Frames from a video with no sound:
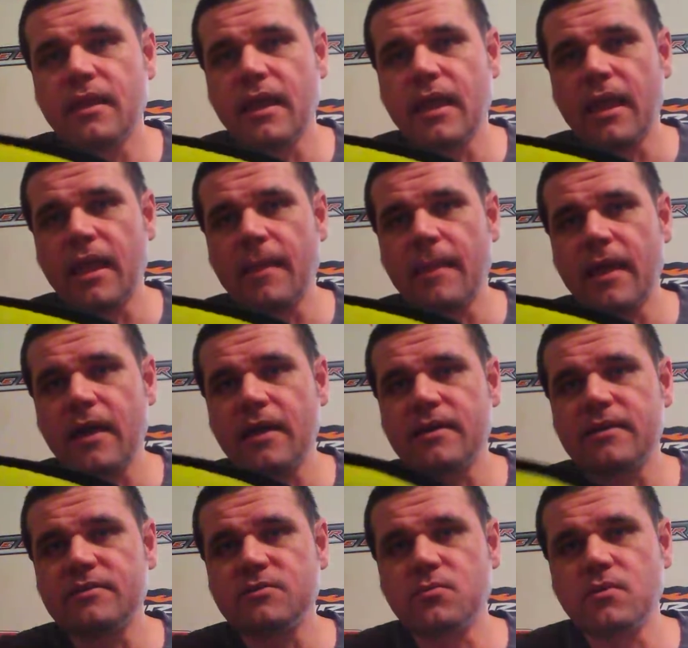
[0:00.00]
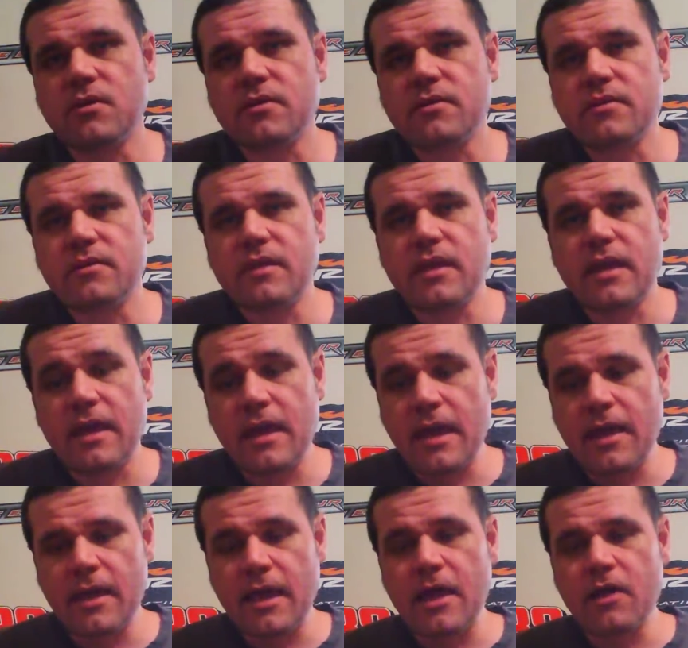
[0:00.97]
and that is where
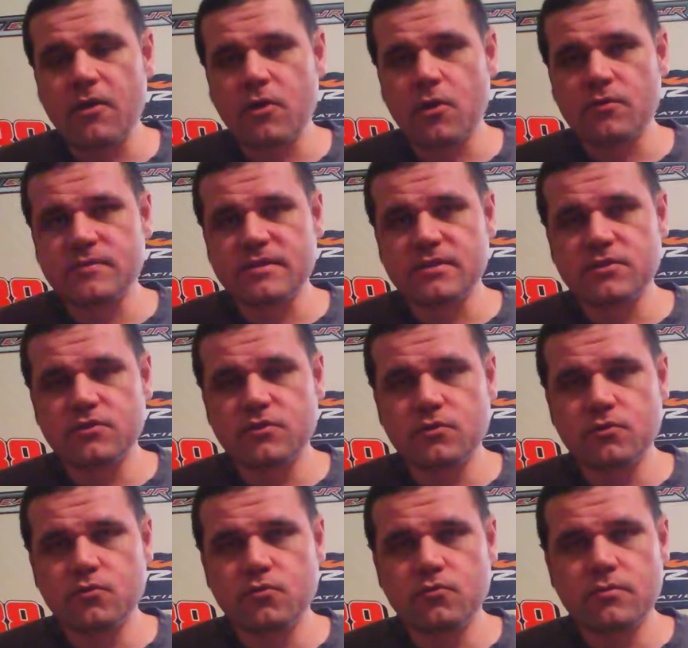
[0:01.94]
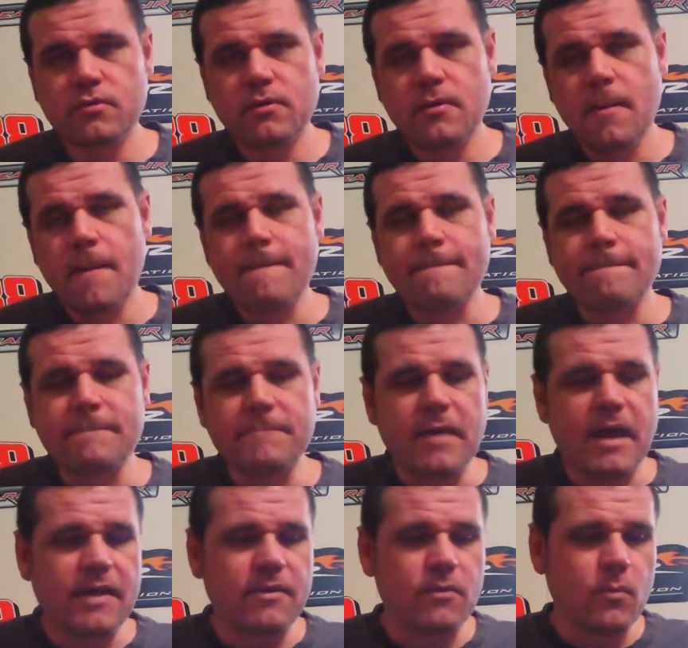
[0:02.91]
the air goes into
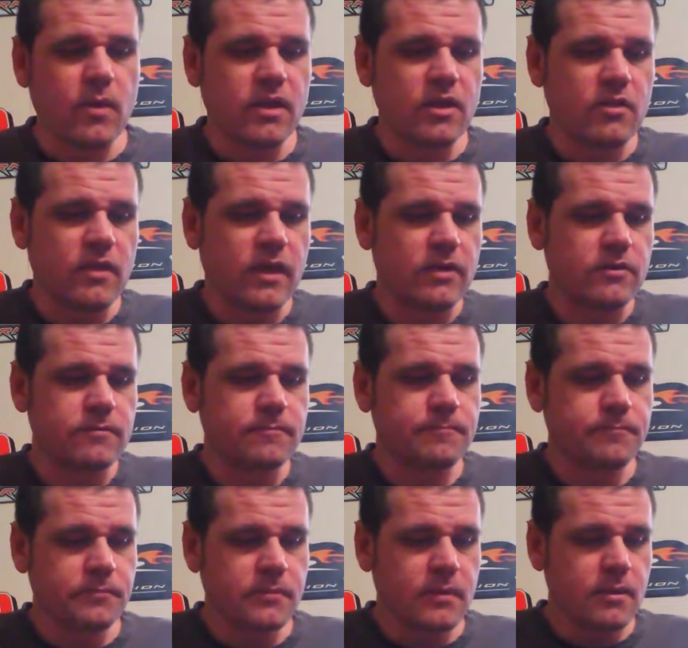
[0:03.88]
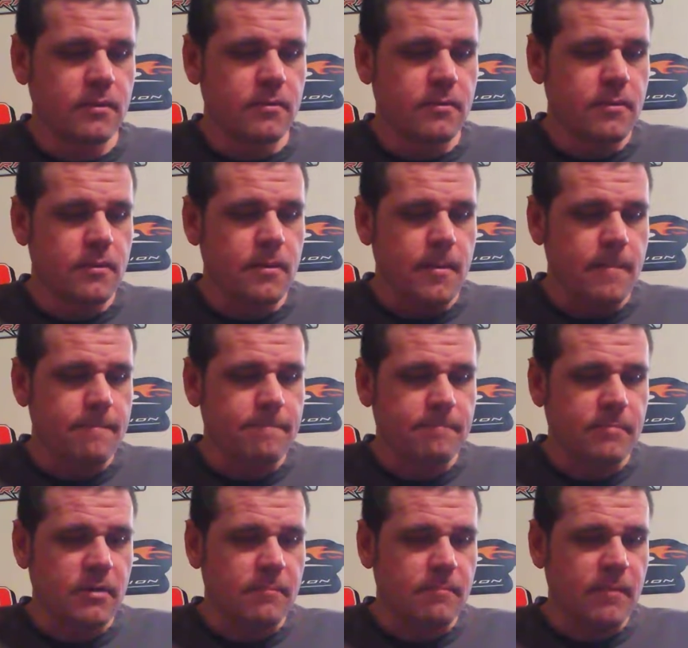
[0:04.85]
by the regulator.
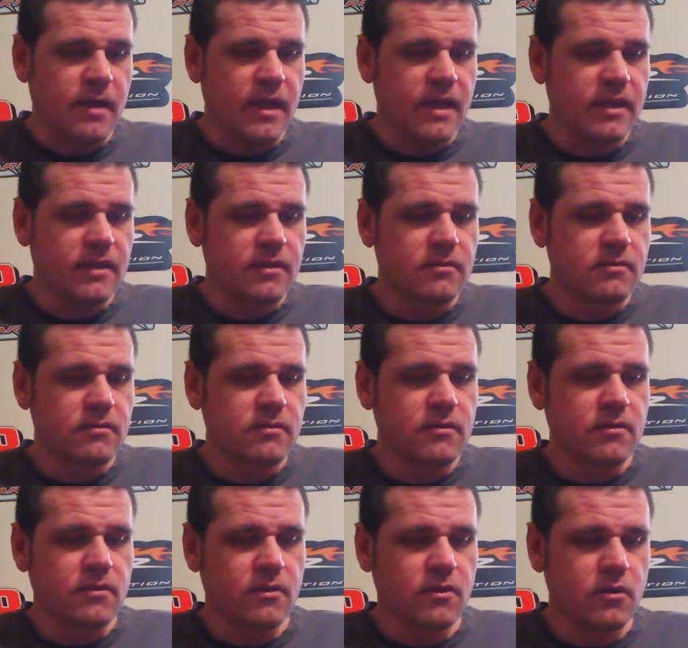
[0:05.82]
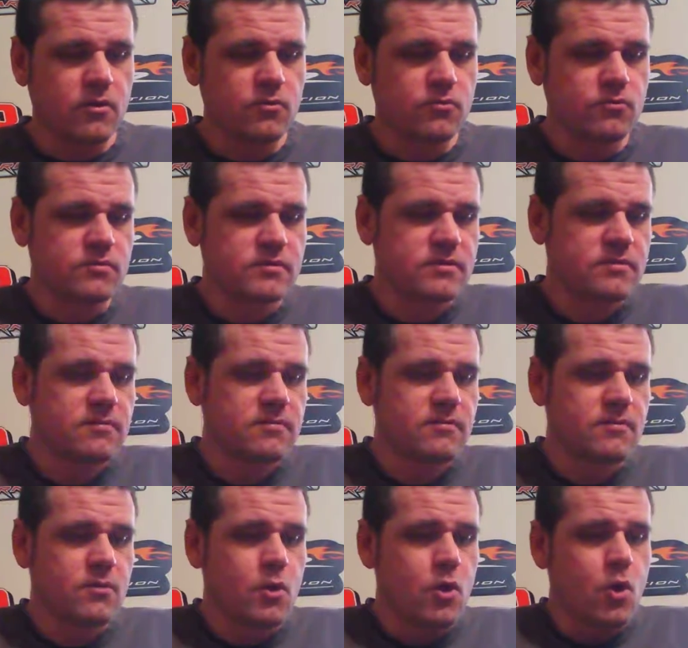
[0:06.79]
But mine goes,
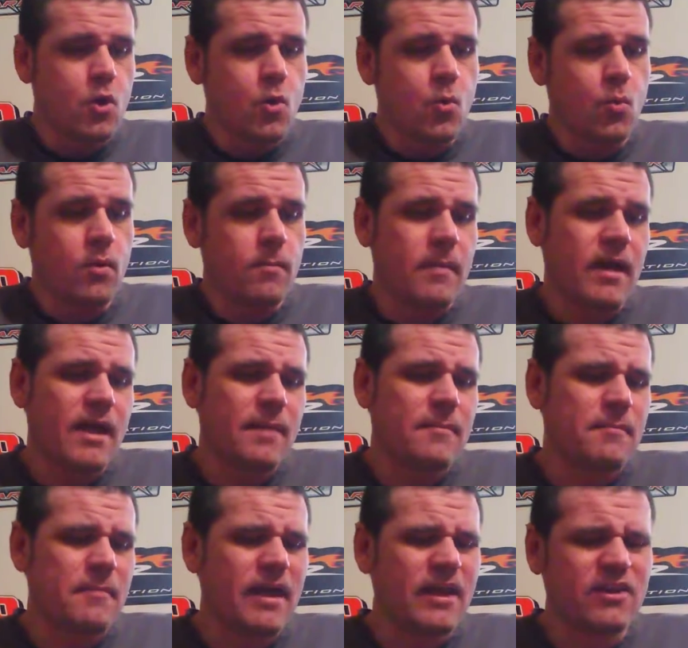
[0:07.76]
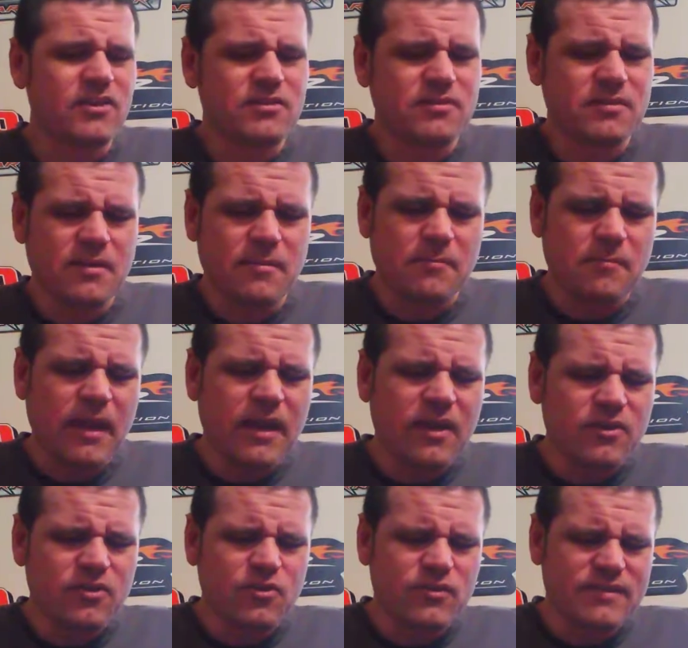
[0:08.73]
well, mine
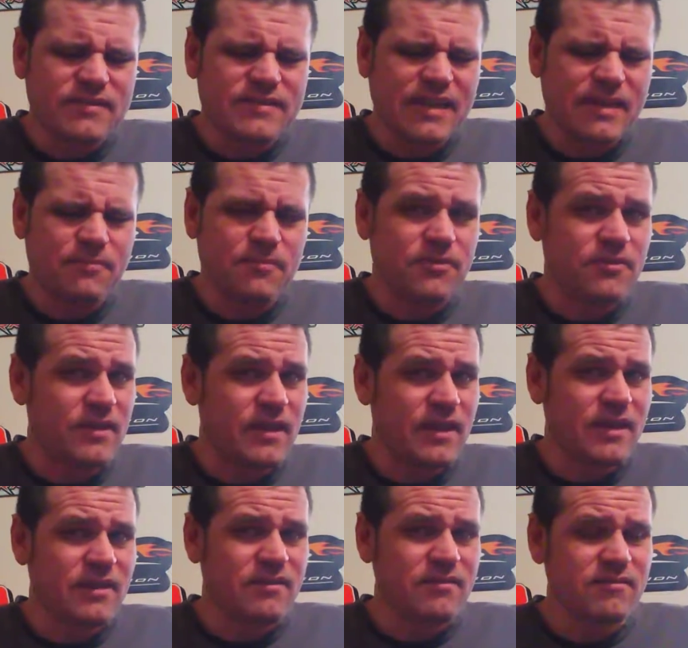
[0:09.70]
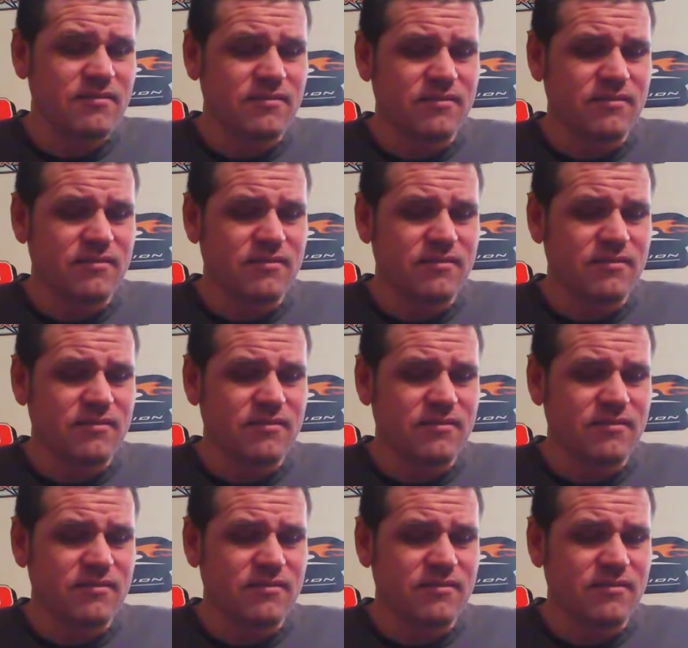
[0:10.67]
could do the same thing